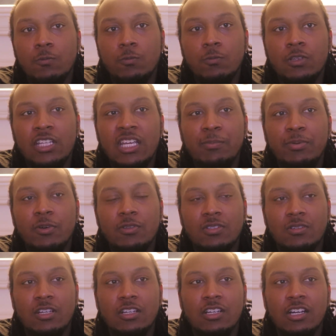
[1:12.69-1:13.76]
relief bills
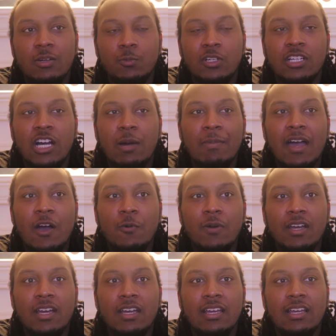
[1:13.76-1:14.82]
will come
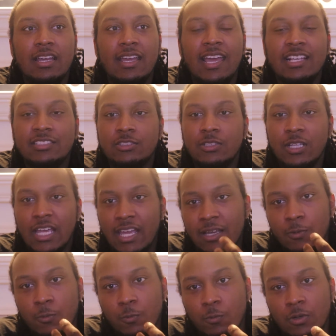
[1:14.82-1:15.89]
out as
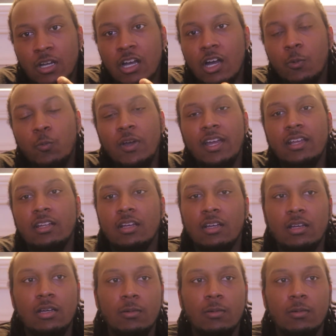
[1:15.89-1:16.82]
when